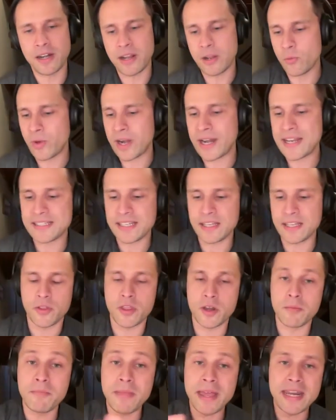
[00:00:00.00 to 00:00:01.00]
And what I see,
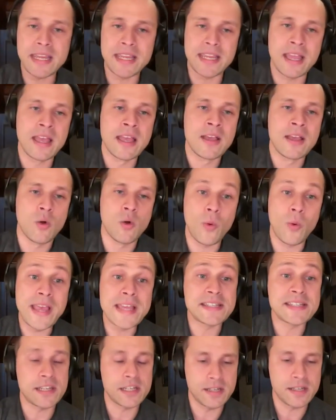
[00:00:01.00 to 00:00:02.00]
there are many
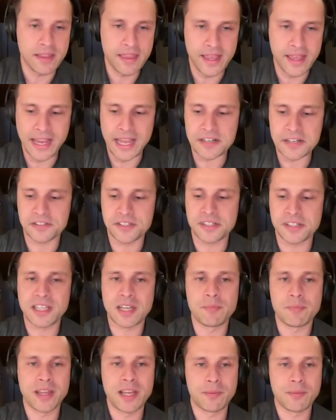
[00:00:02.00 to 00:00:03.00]
ways that cancer cells
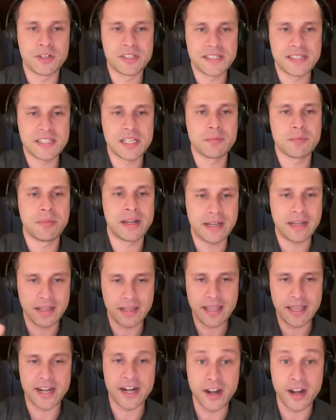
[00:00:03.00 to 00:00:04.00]
can become resistant, but
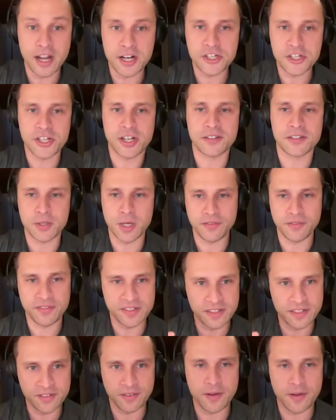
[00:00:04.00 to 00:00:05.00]
in a nutshell, sort
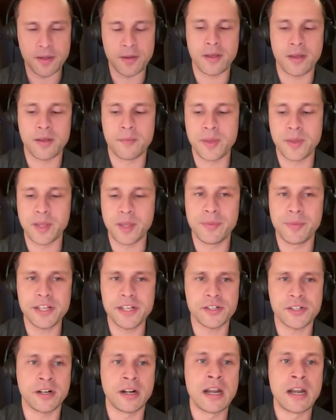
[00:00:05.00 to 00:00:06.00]
of a big
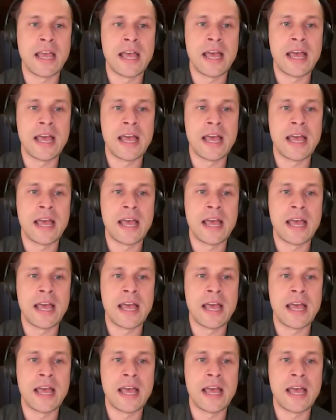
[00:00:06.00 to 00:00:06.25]
picture,